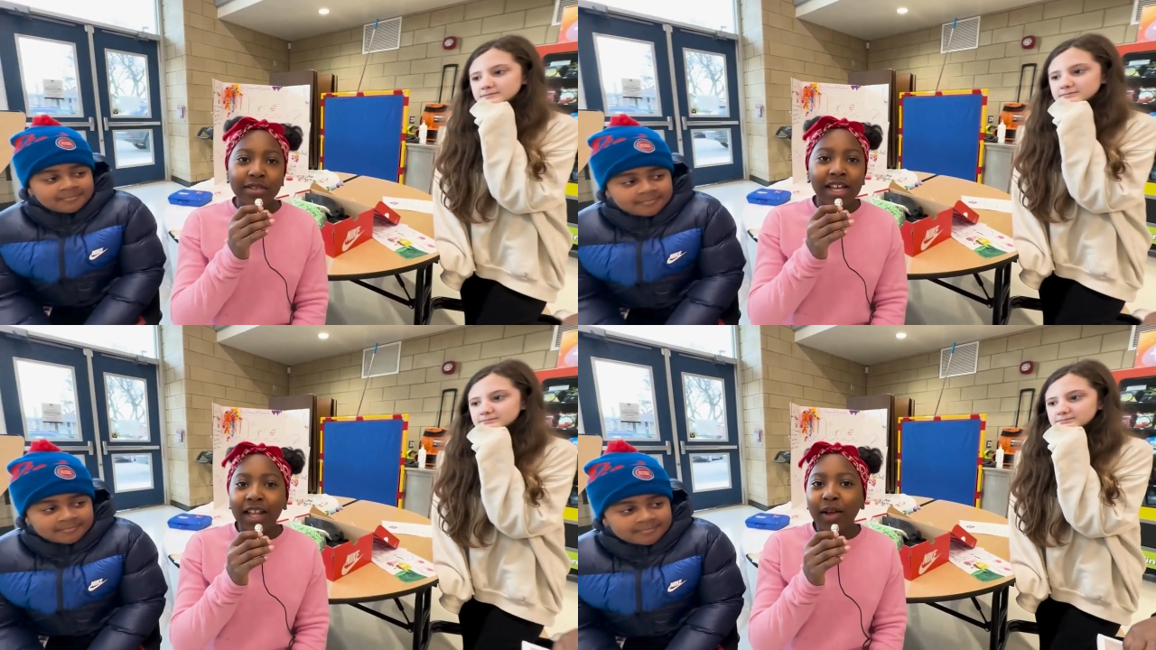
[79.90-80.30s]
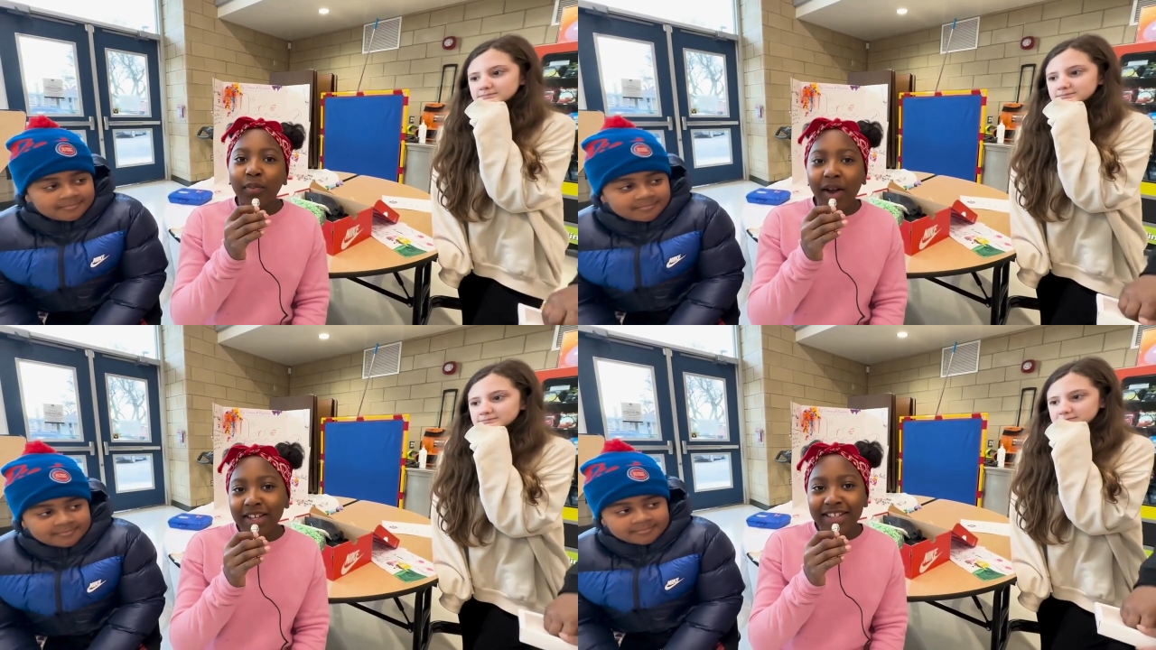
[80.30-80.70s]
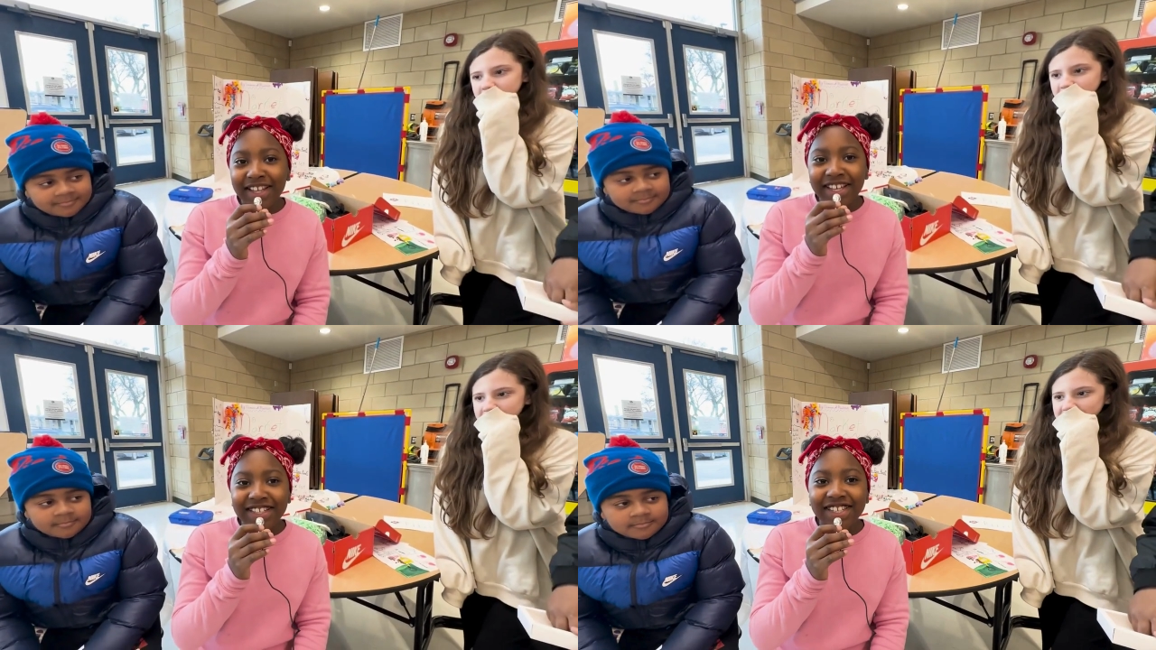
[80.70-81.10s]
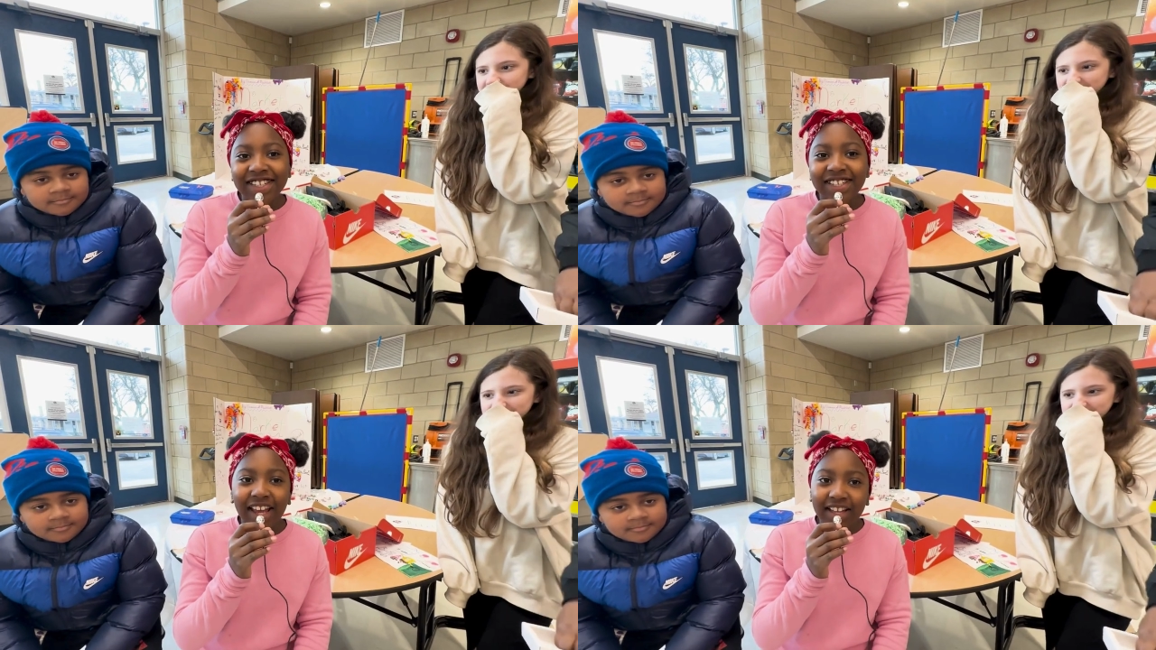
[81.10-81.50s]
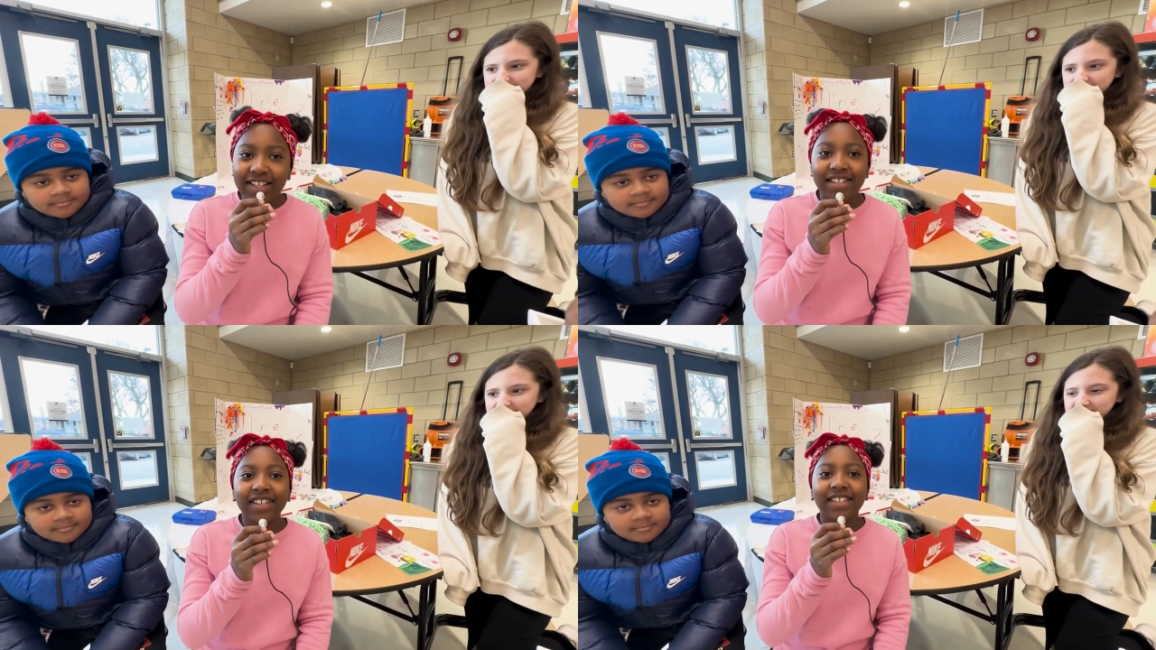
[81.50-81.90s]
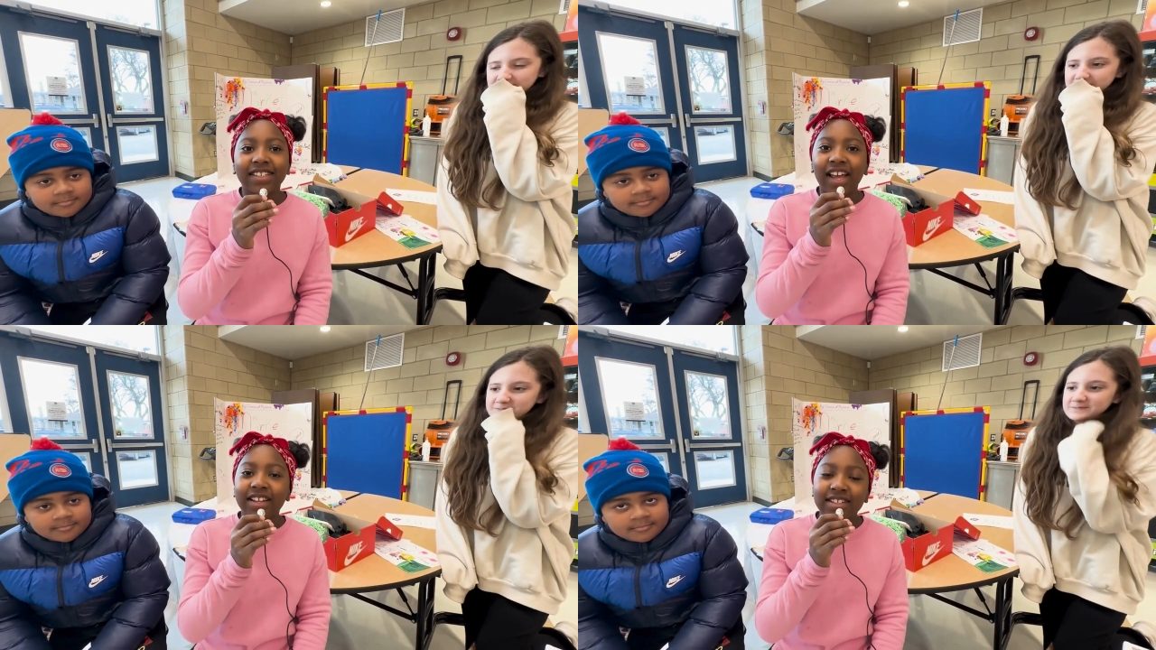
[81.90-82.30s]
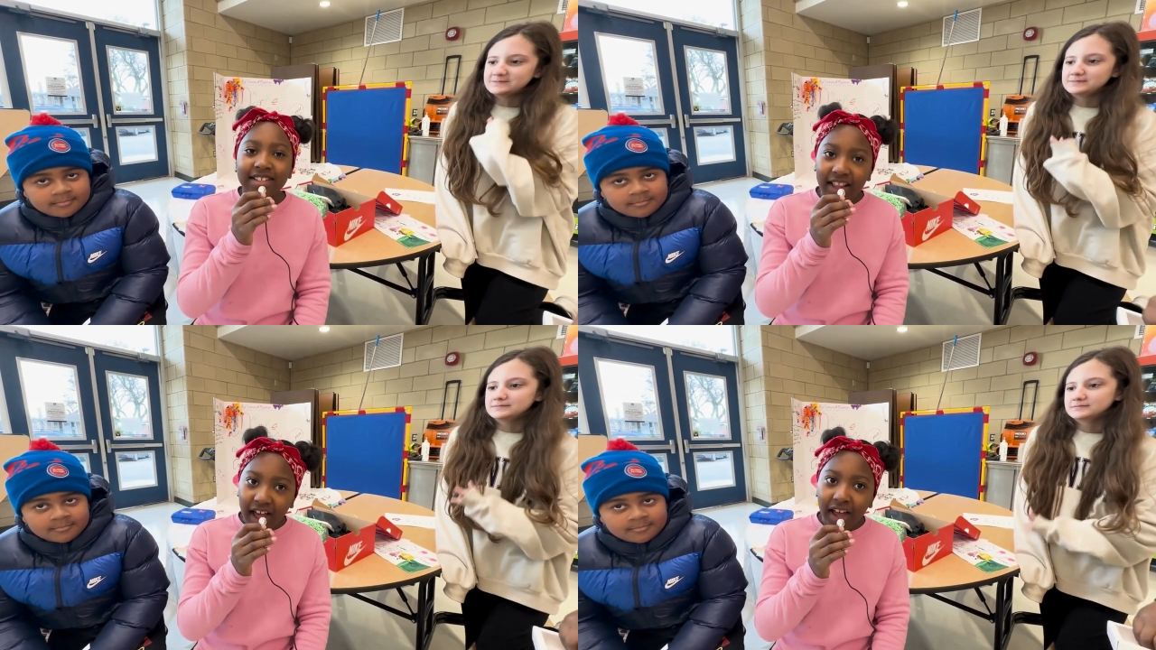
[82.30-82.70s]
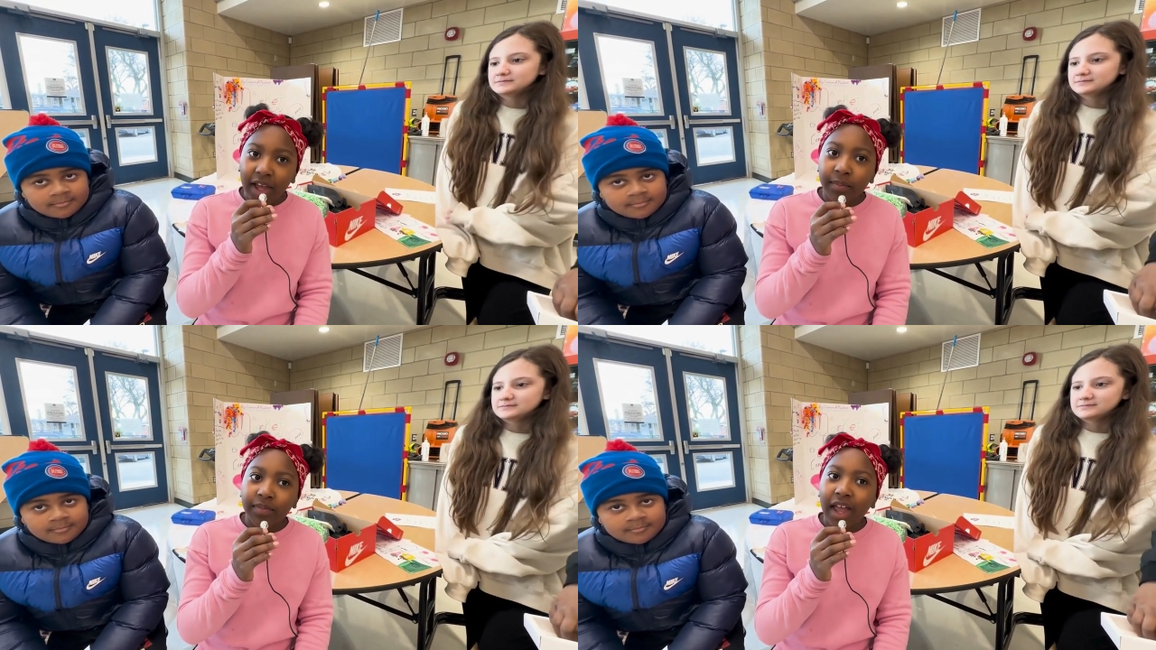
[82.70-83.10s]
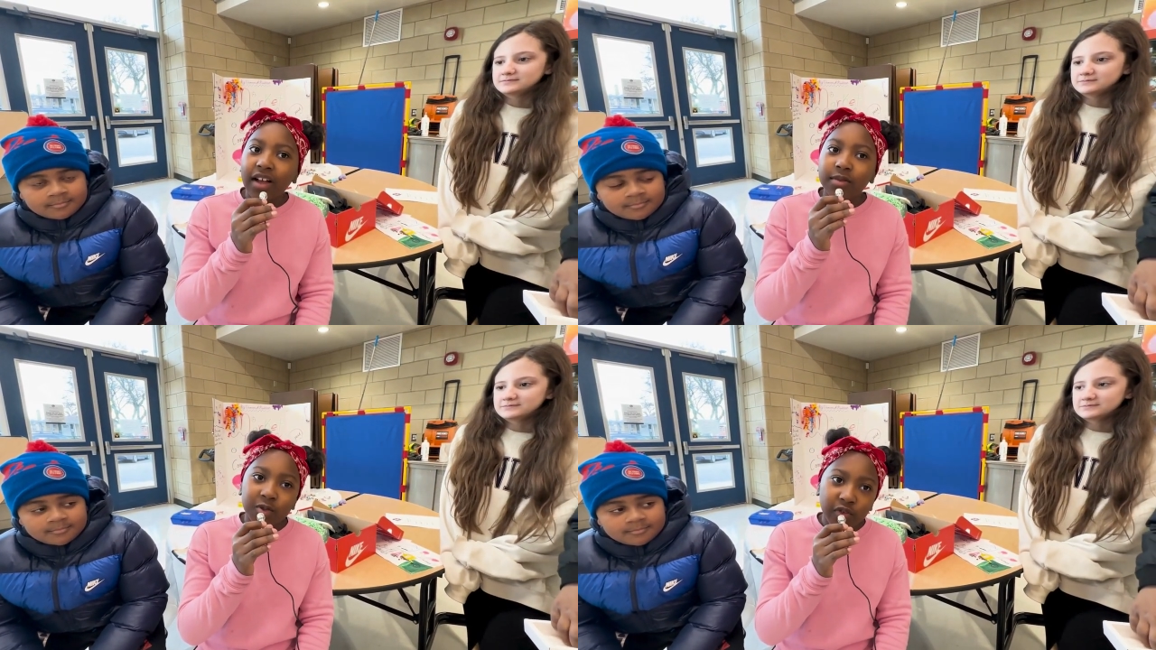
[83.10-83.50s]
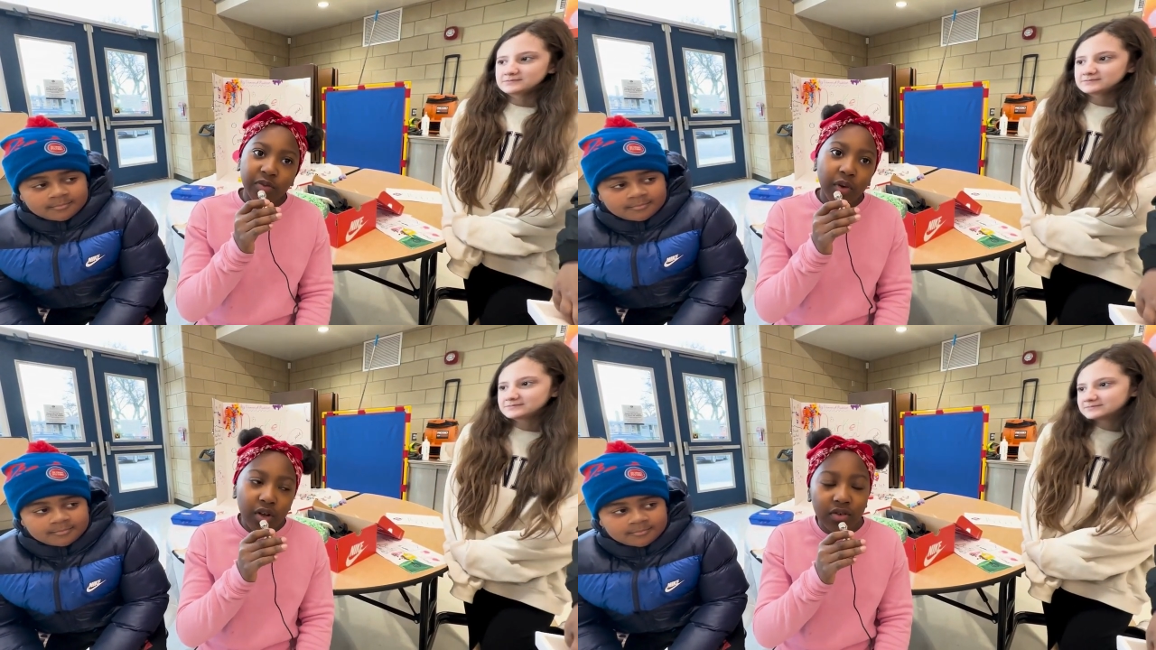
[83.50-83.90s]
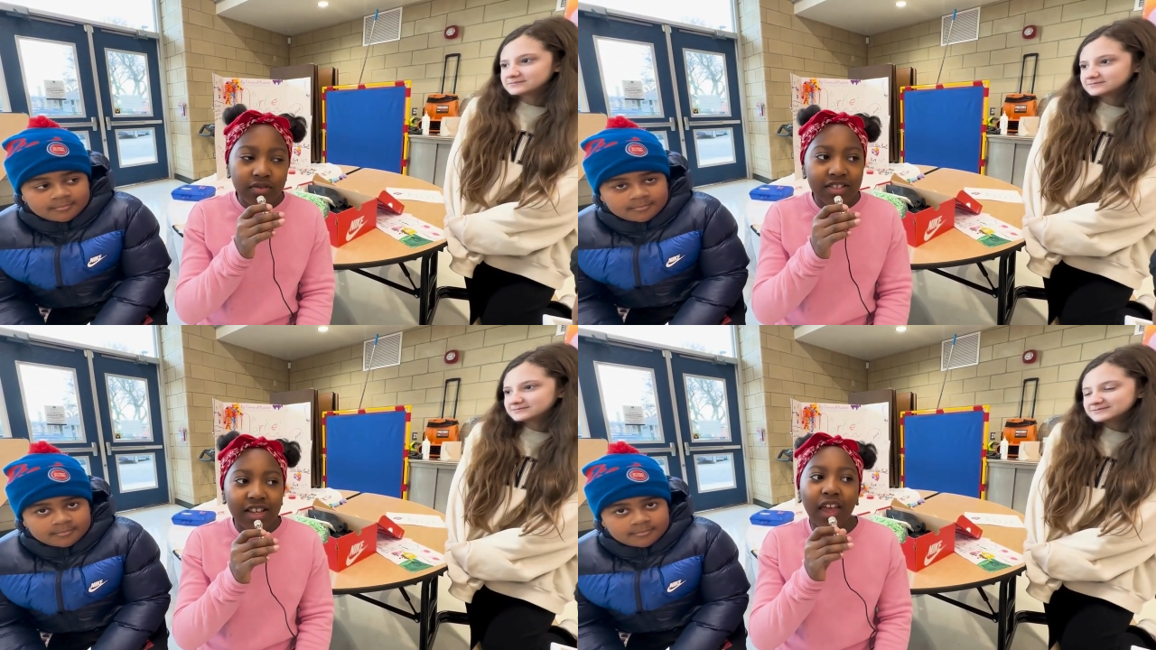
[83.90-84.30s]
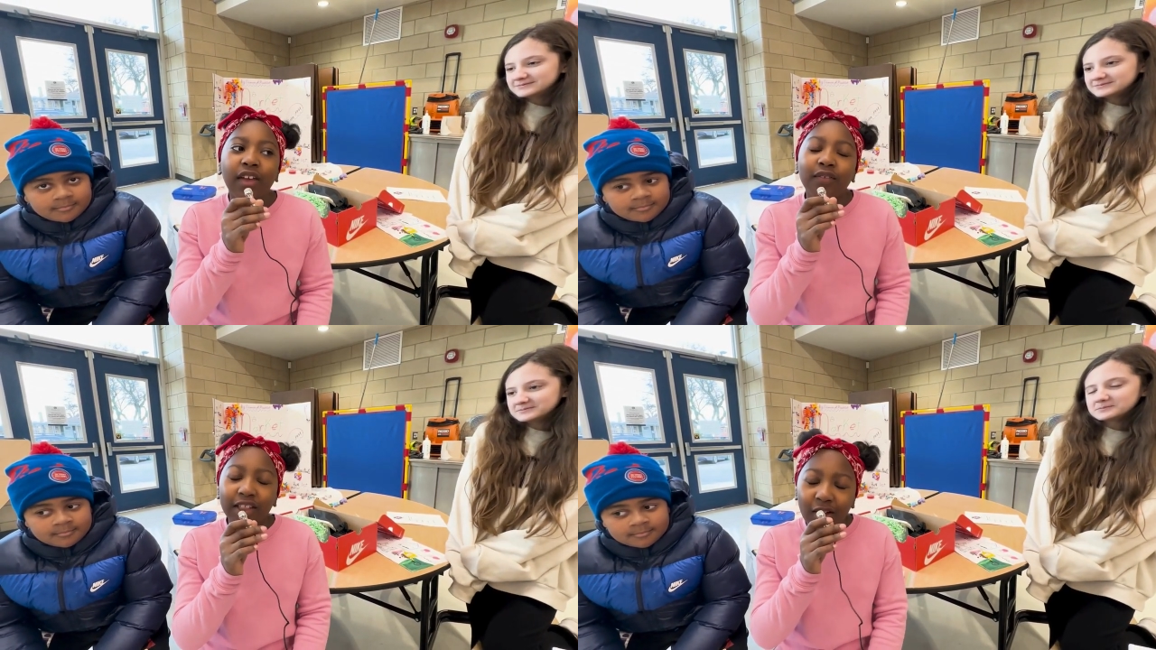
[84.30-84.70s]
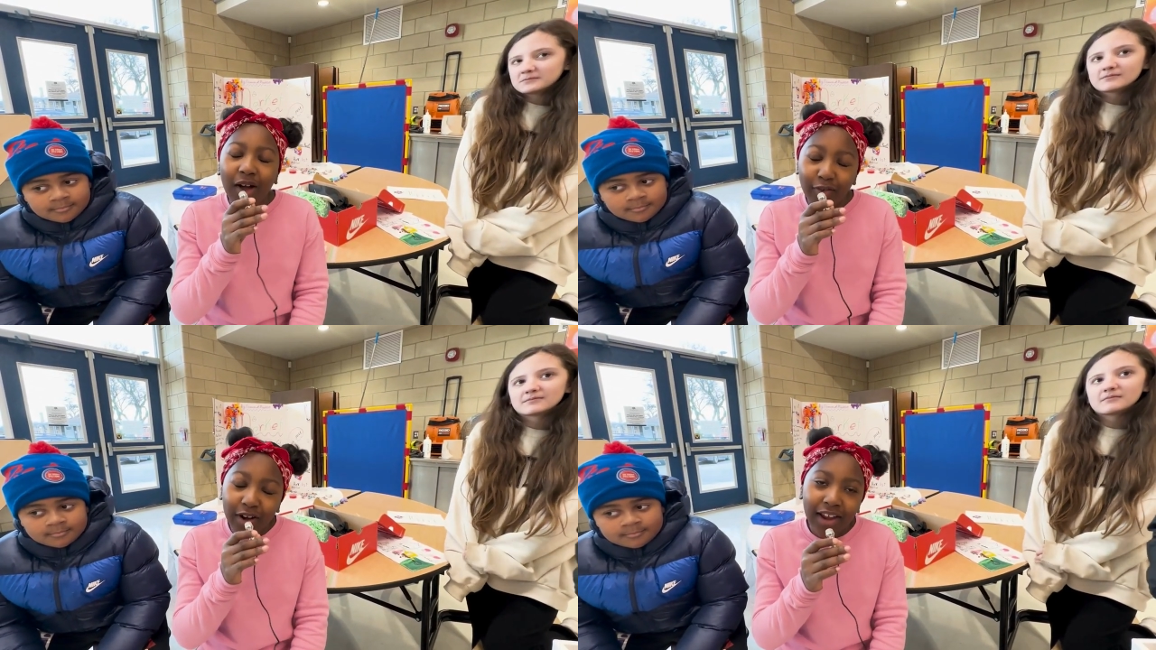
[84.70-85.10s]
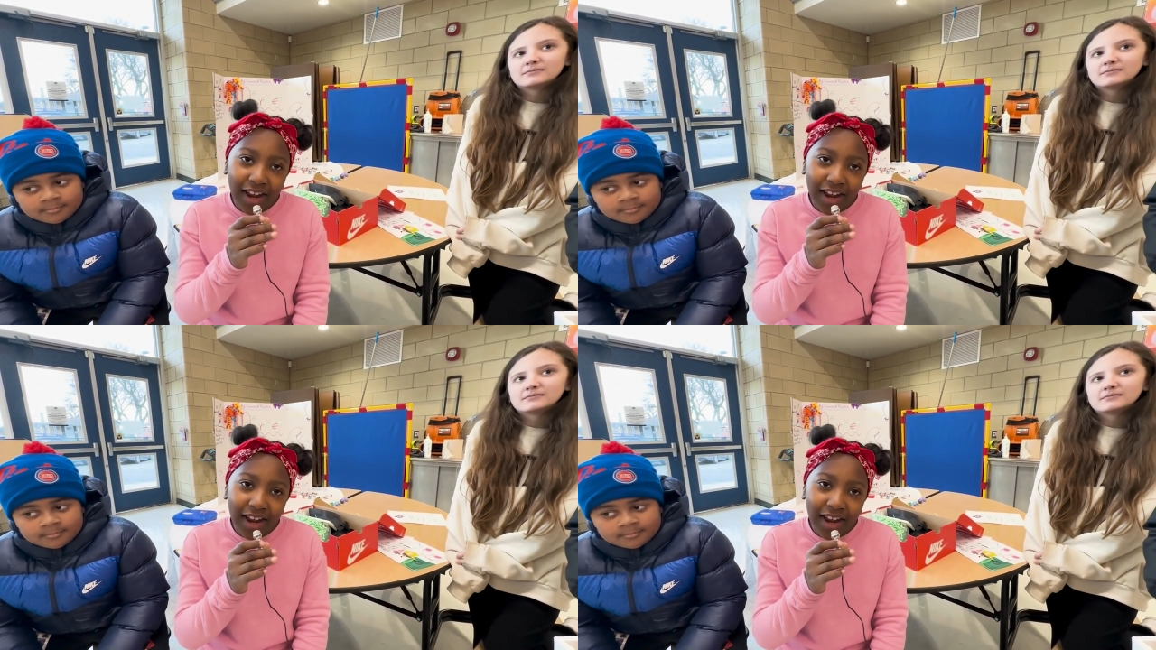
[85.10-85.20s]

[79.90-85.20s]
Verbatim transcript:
Speaker 1: selling bracelets, necklaces, and slime that comes with molds. Even though I ran